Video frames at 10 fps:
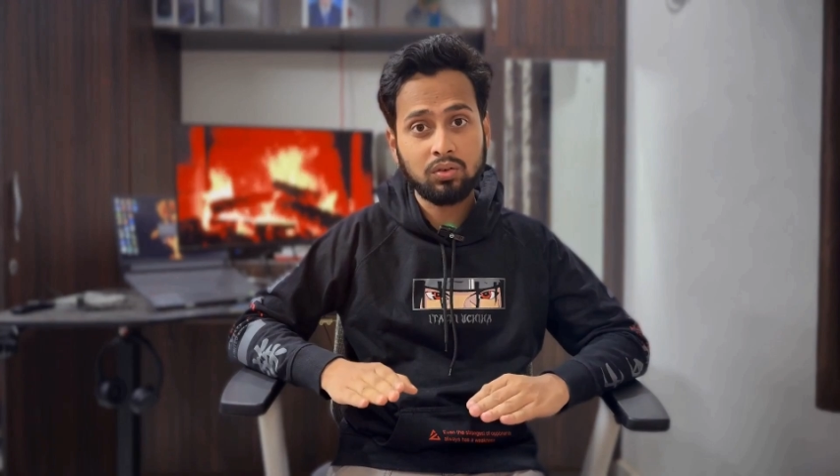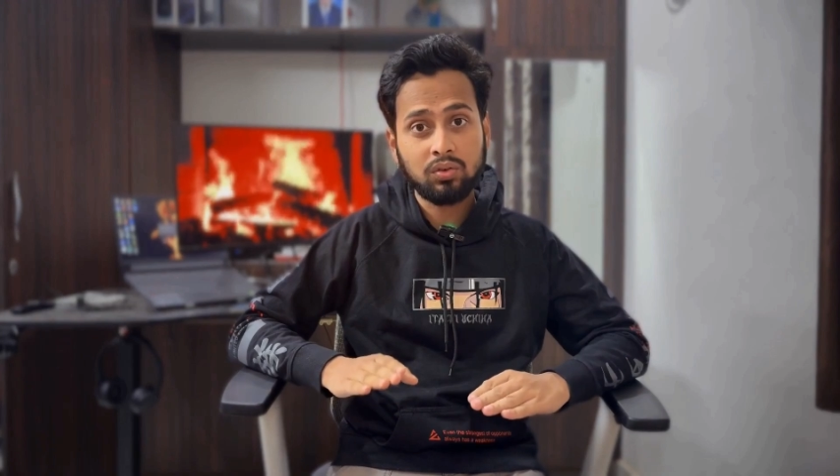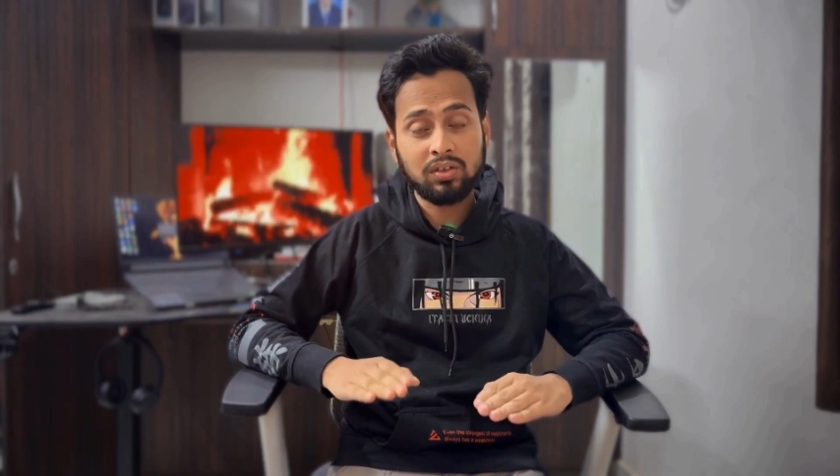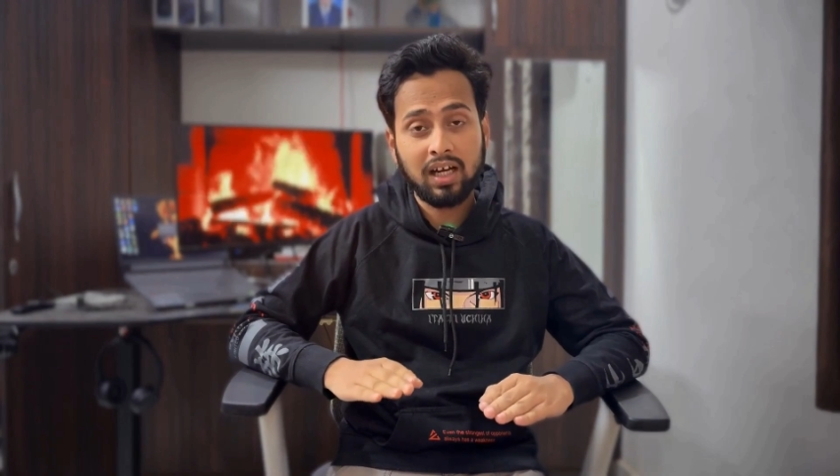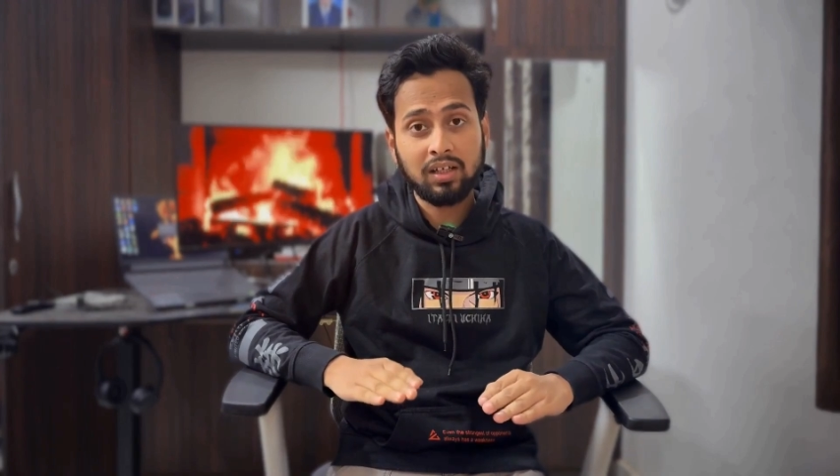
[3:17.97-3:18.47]

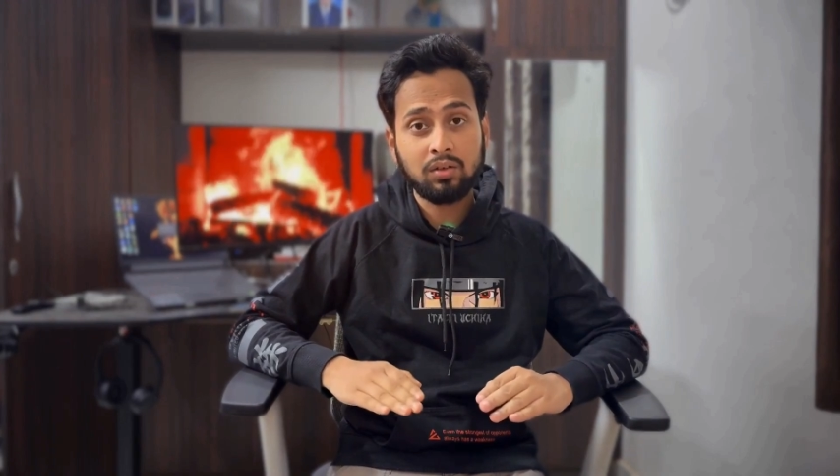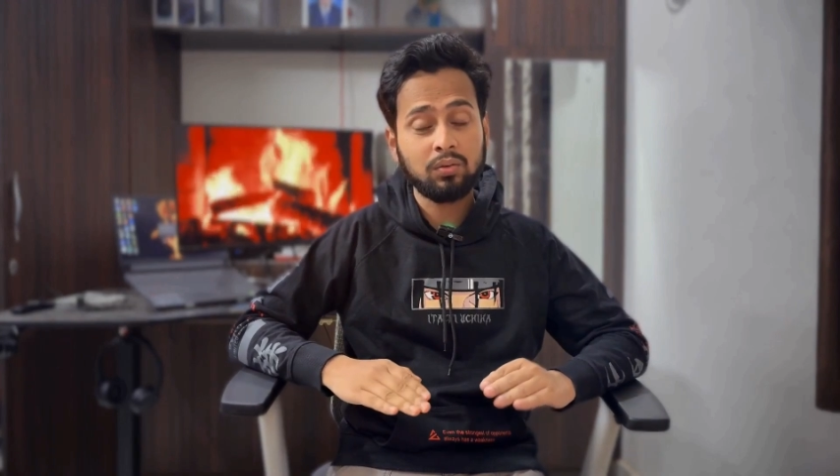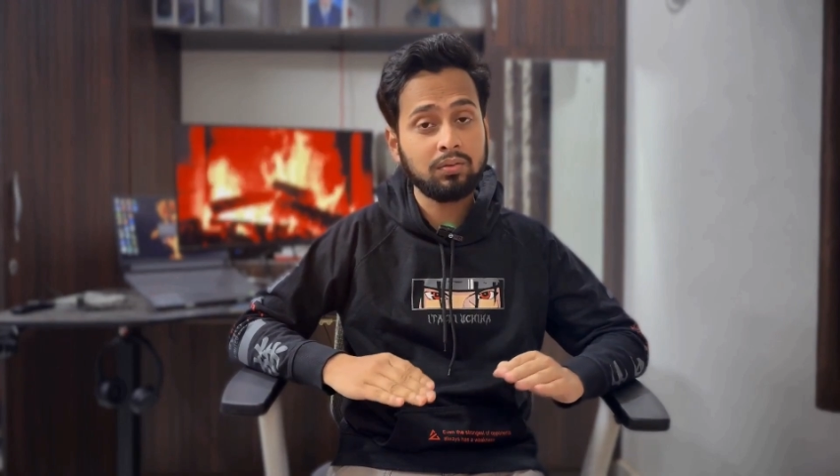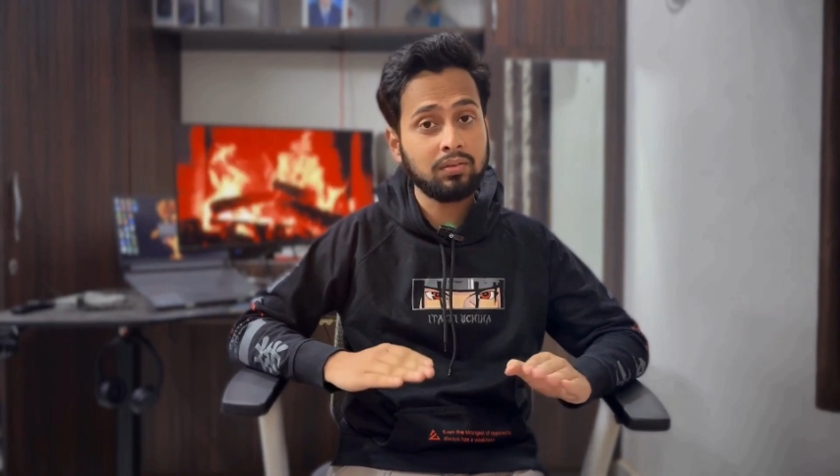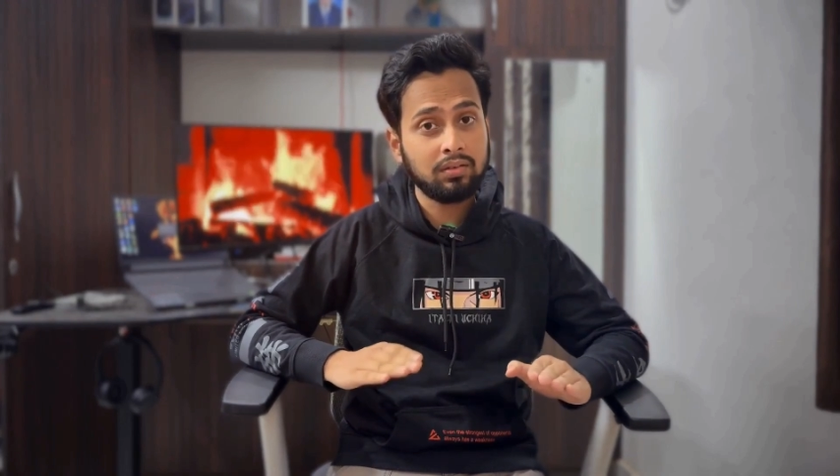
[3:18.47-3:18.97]
or Django.
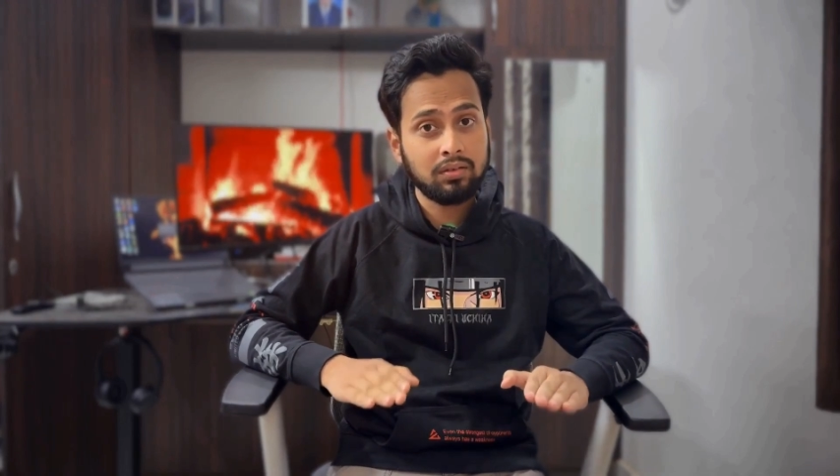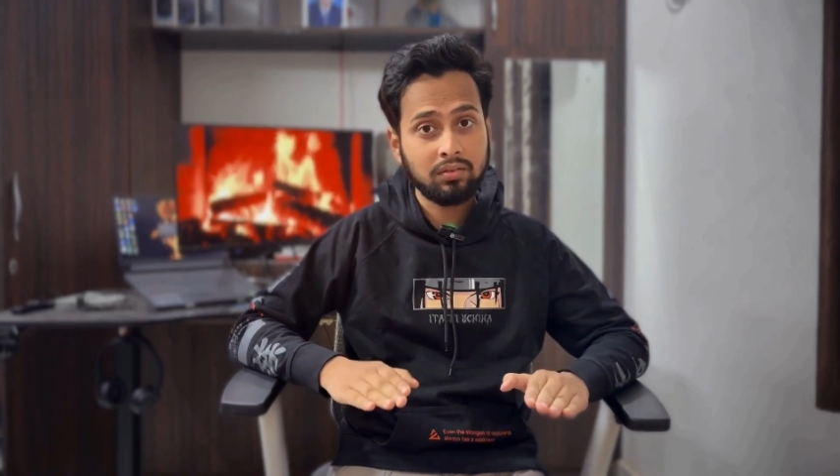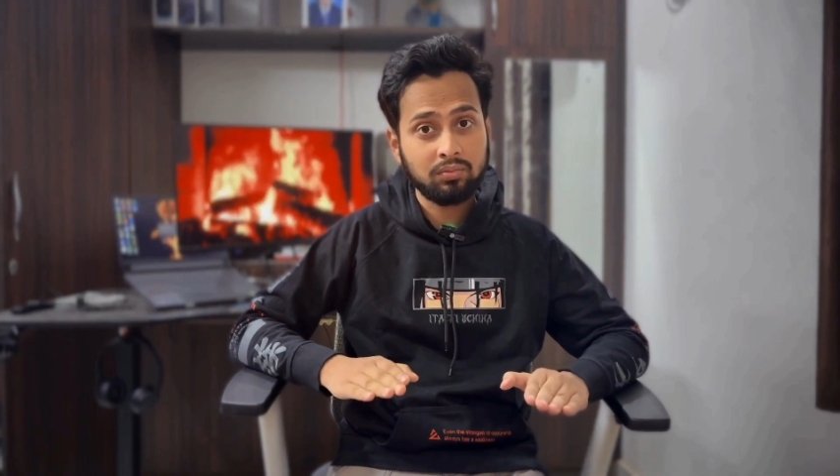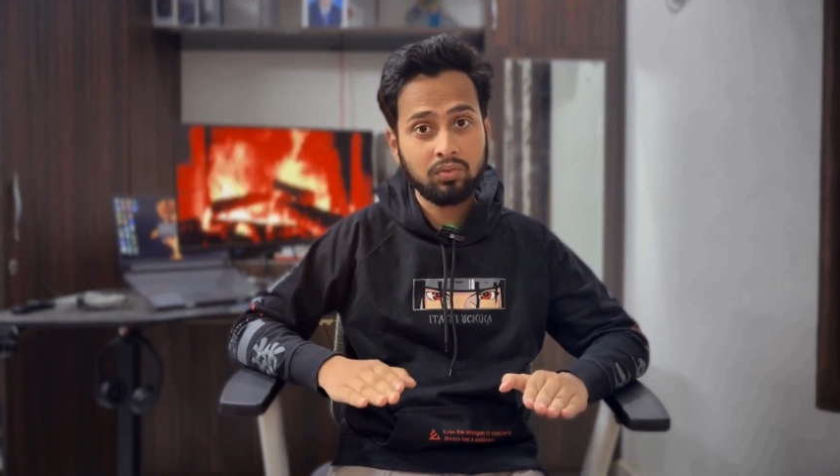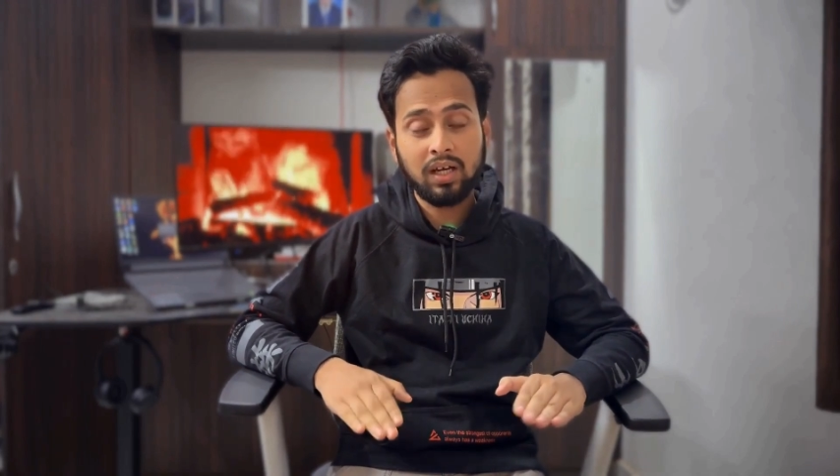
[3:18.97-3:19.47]

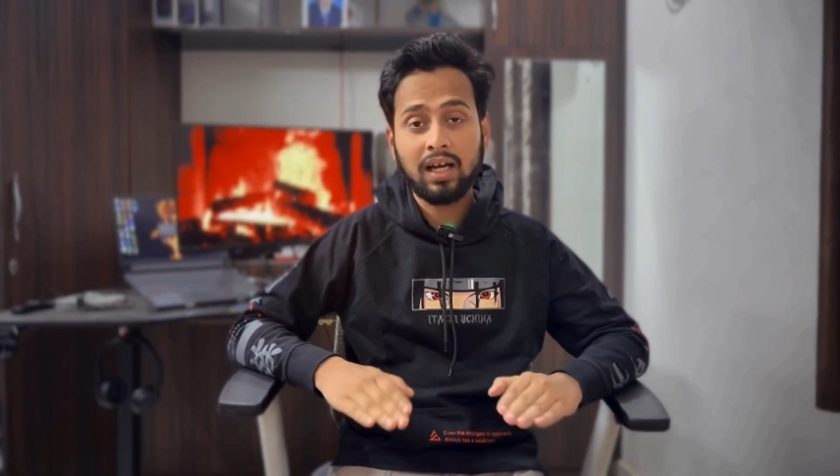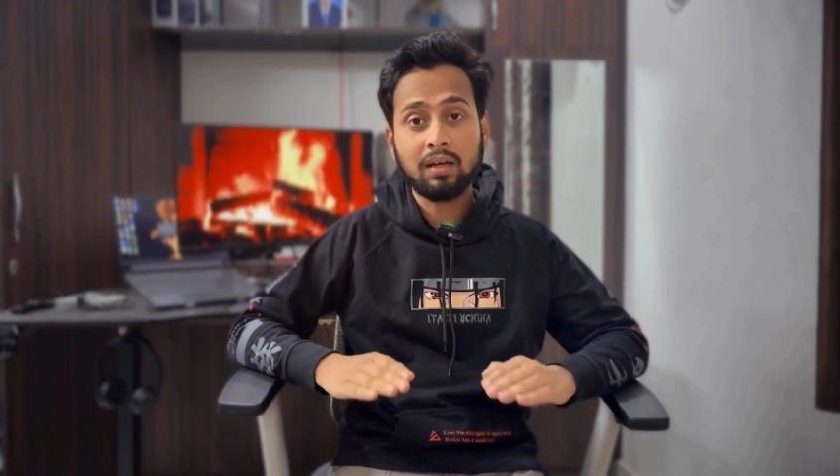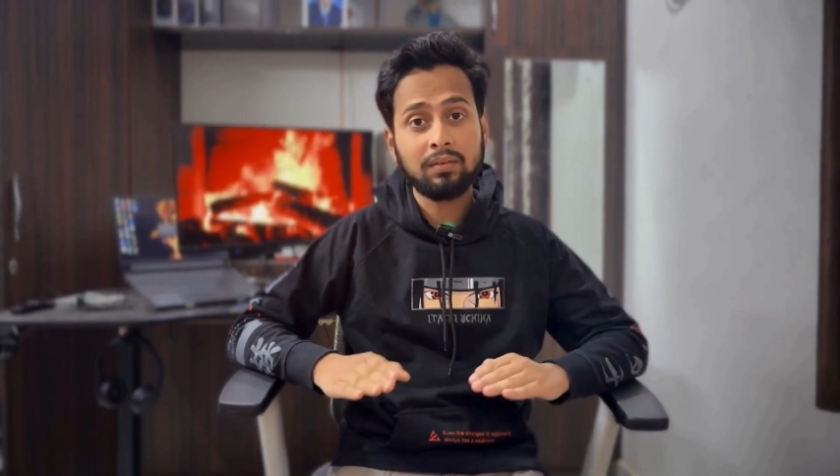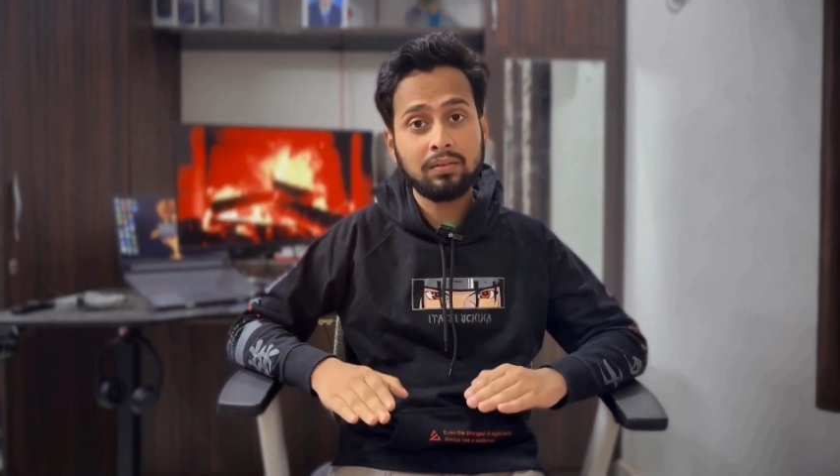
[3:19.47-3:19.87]
Voila!